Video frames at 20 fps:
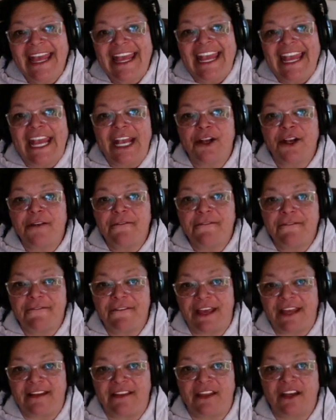it could
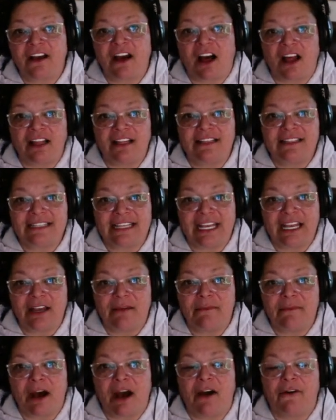fit the
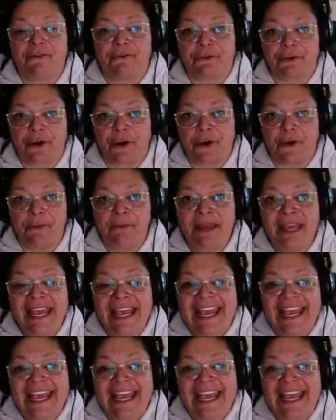Colosseum of Rome